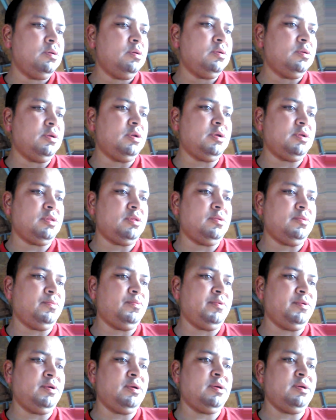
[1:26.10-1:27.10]
Next, if
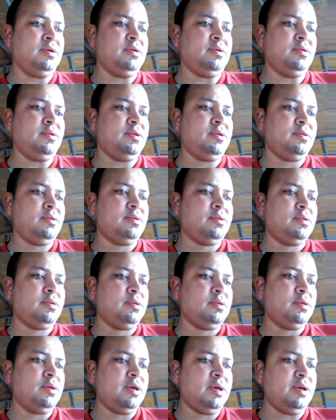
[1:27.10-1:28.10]
we
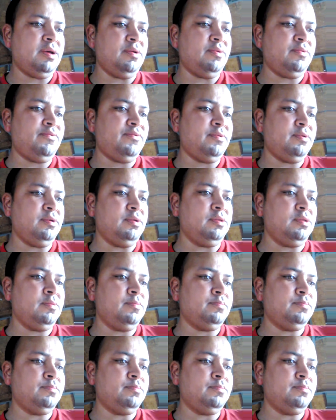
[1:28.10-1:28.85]
have is